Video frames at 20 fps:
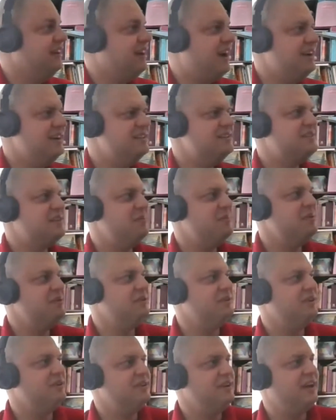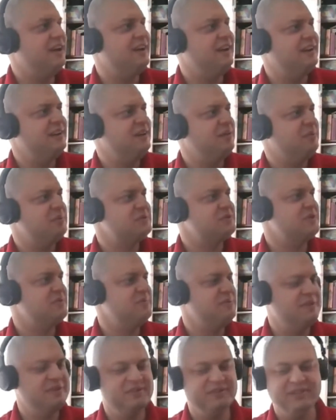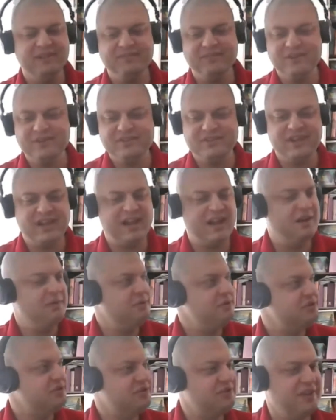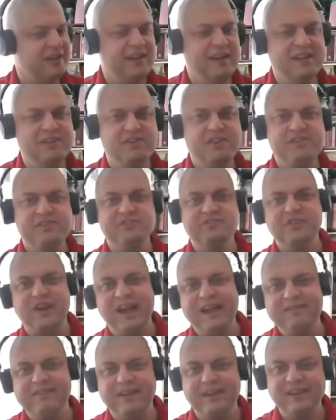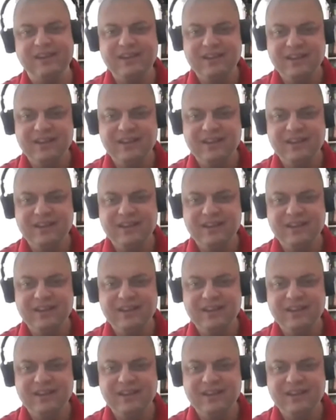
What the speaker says: did some of the, I helped with some of the deliveries. I did the driving.